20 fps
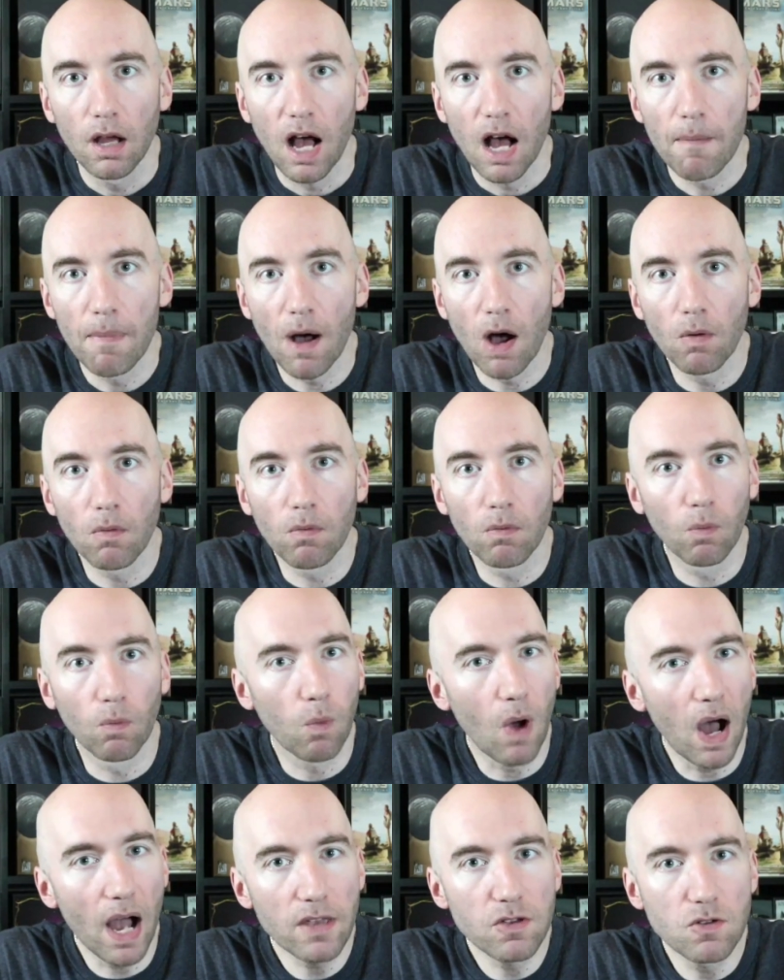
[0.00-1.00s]
about
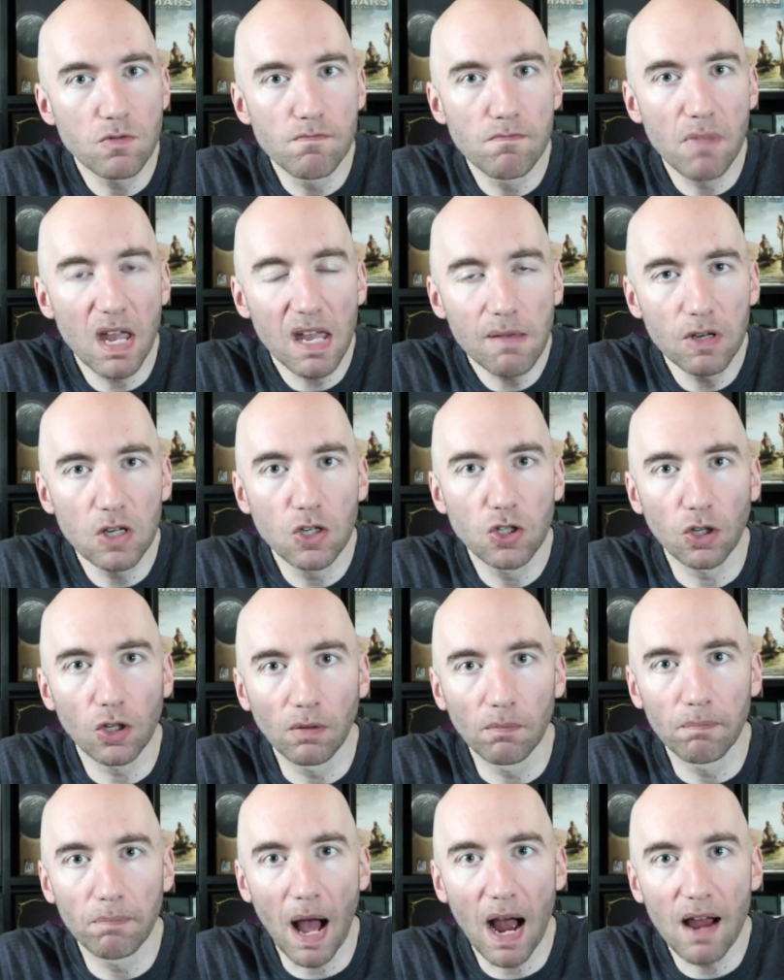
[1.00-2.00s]
why you maybe
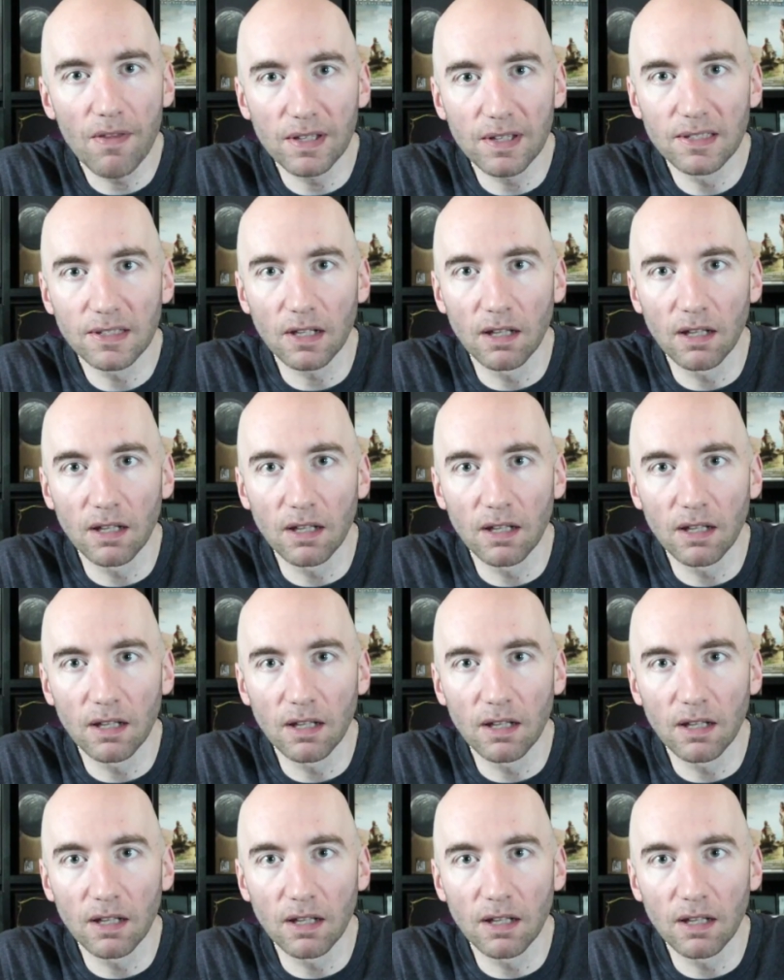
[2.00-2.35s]
shouldn't buy this